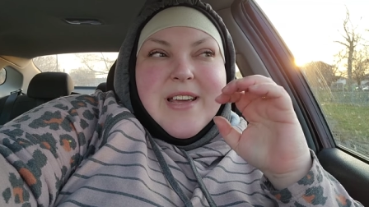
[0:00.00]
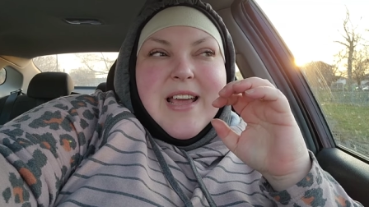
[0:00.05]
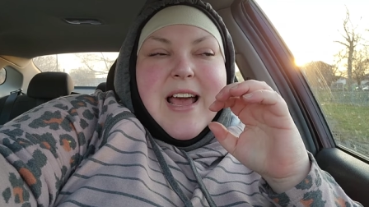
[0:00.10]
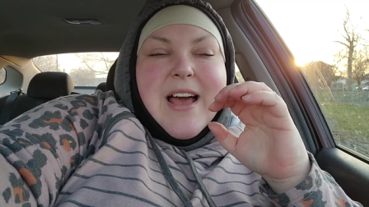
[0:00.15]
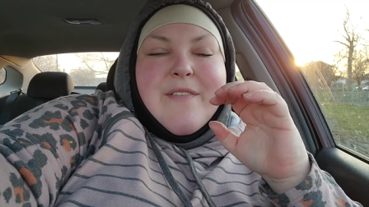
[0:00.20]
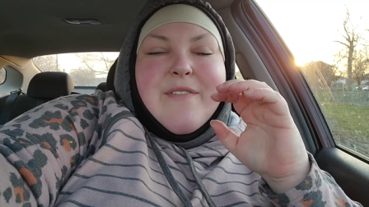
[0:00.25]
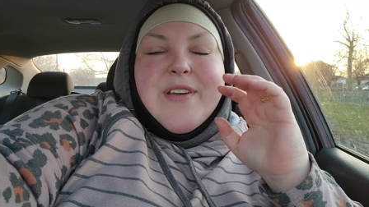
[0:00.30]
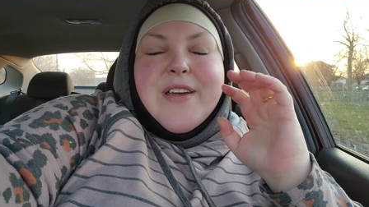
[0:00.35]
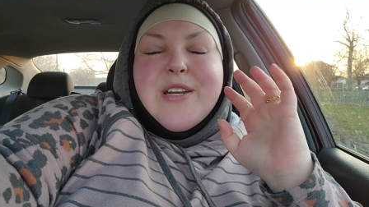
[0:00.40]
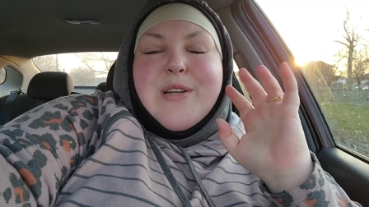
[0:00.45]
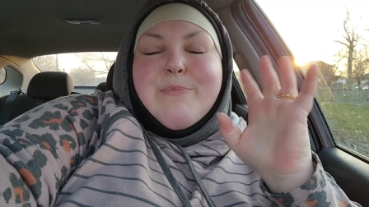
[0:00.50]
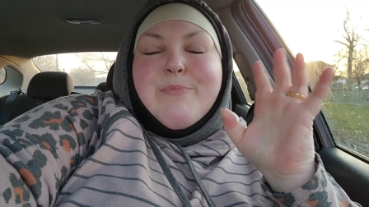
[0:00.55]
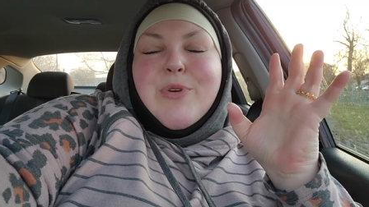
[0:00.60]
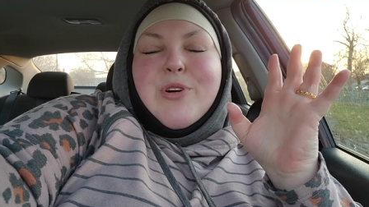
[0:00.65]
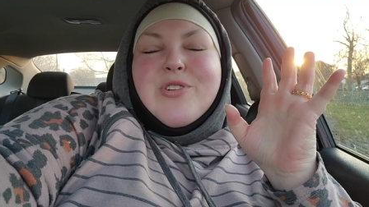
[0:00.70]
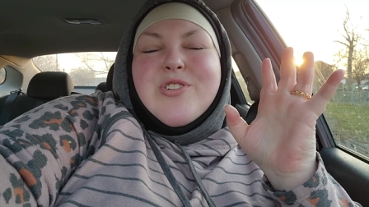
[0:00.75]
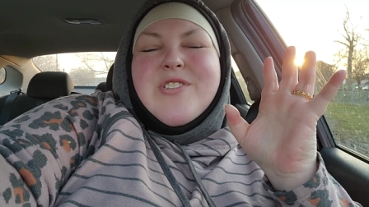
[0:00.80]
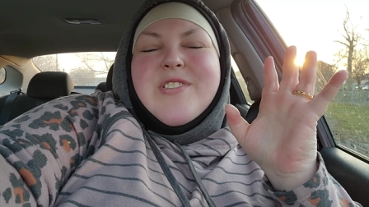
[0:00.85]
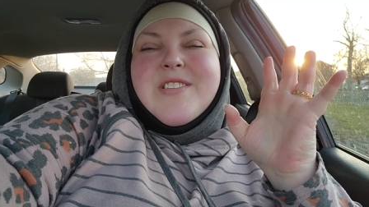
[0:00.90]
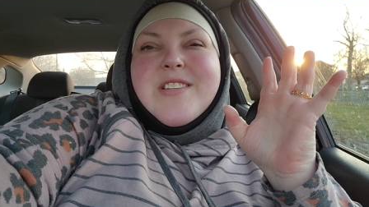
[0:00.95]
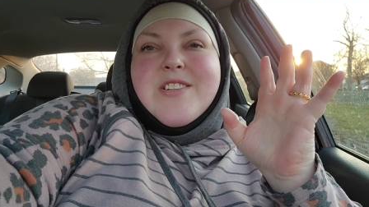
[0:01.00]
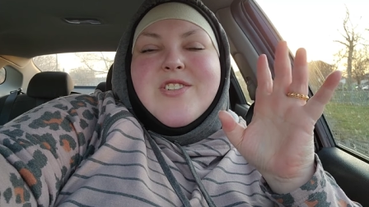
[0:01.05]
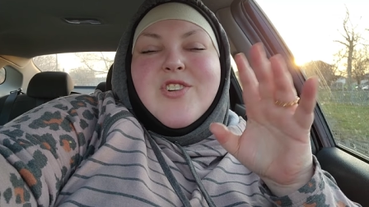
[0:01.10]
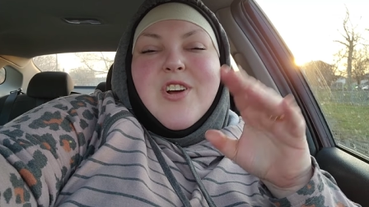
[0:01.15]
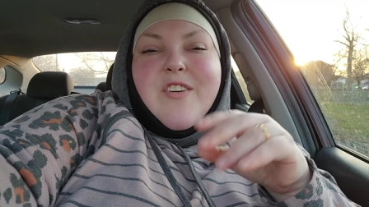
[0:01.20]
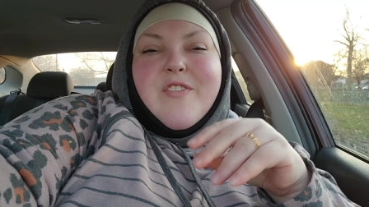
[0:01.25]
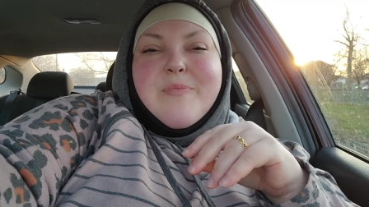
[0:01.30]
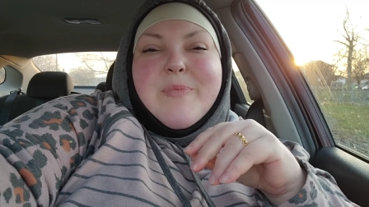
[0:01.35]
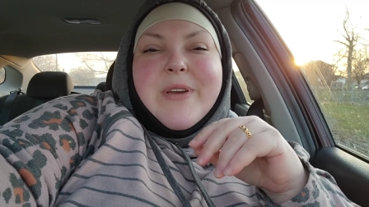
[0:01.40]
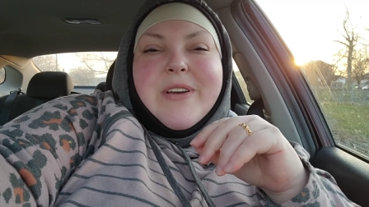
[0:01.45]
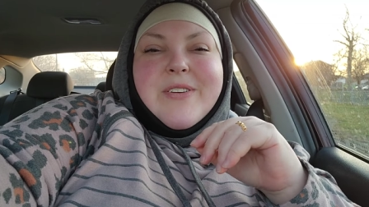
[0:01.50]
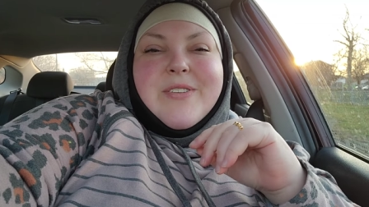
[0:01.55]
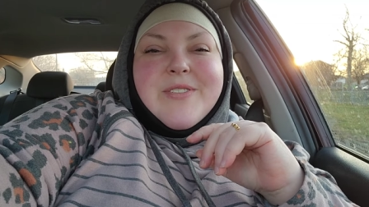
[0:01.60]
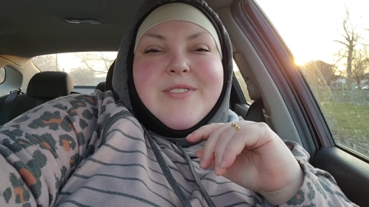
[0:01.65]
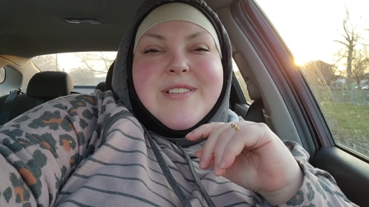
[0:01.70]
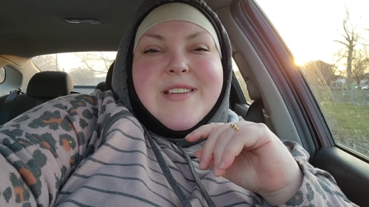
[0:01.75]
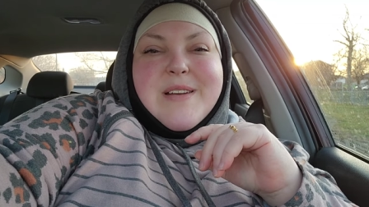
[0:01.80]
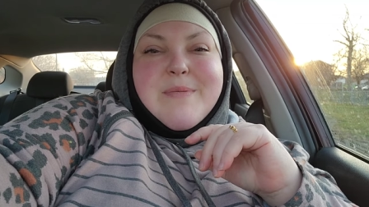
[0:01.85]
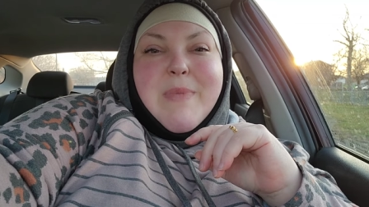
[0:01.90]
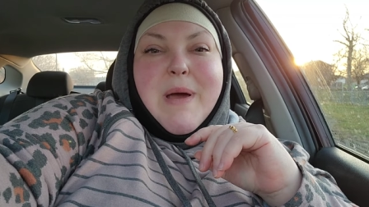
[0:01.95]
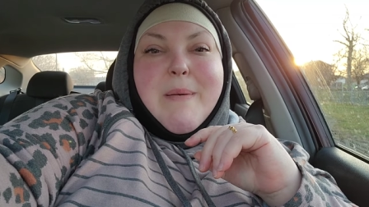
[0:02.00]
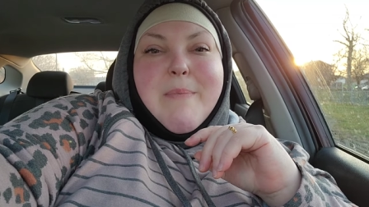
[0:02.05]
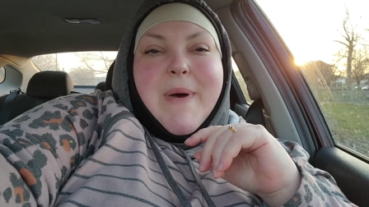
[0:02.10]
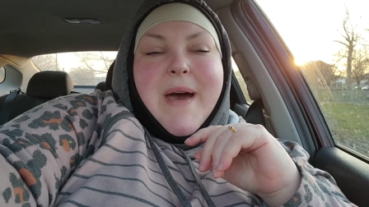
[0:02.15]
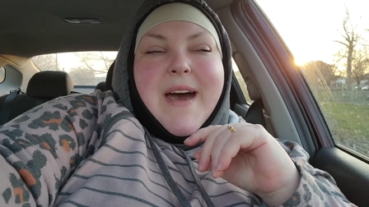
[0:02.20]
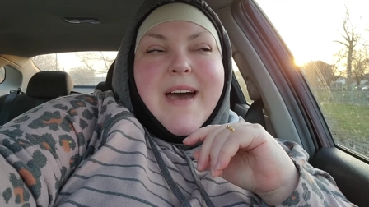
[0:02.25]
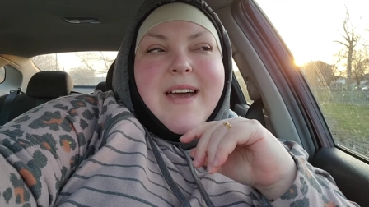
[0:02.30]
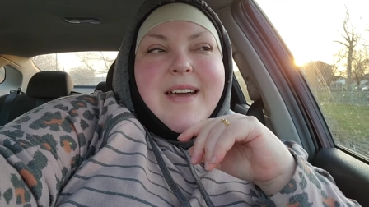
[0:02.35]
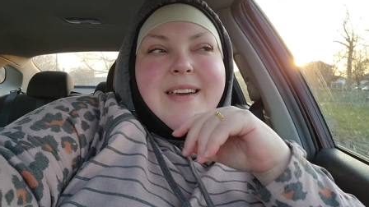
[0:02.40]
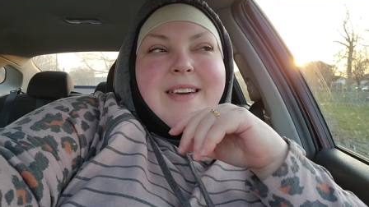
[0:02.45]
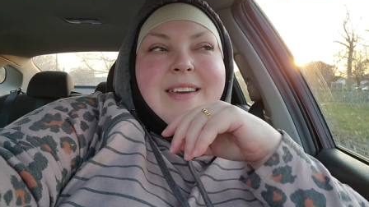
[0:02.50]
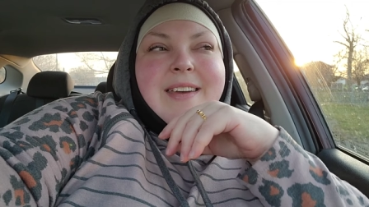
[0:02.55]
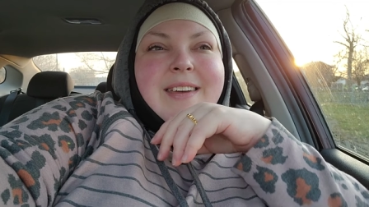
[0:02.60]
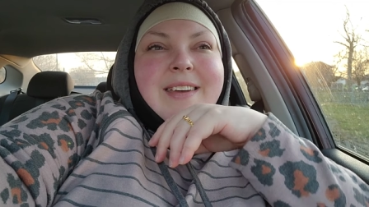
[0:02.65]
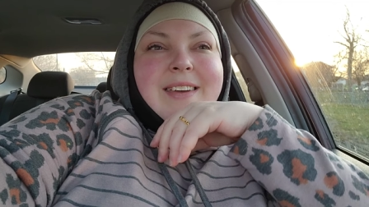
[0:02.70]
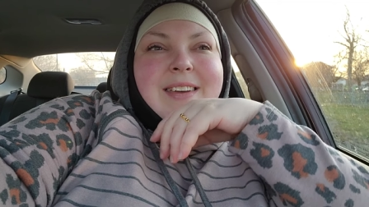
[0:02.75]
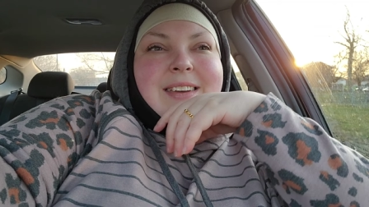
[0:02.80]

like having an emergency jar of pickles in my bag.